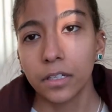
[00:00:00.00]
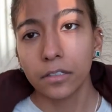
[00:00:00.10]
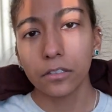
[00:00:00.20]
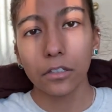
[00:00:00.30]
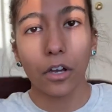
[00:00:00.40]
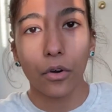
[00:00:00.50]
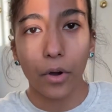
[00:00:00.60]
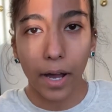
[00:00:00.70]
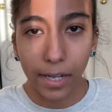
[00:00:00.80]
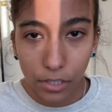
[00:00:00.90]
So
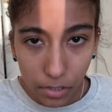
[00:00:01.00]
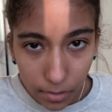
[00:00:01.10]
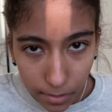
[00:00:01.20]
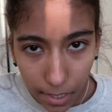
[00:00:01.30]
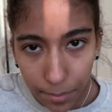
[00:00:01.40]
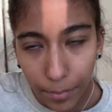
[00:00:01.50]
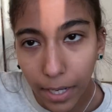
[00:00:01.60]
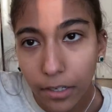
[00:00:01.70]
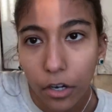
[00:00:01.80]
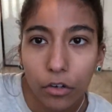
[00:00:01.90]
I just came
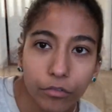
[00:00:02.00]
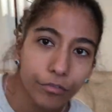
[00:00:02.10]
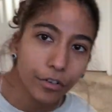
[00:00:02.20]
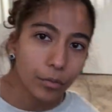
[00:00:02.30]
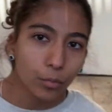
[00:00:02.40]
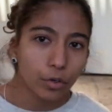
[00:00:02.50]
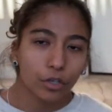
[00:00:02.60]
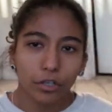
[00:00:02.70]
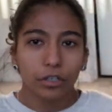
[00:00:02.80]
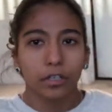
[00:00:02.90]
back home from
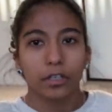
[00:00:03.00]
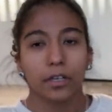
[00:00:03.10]
work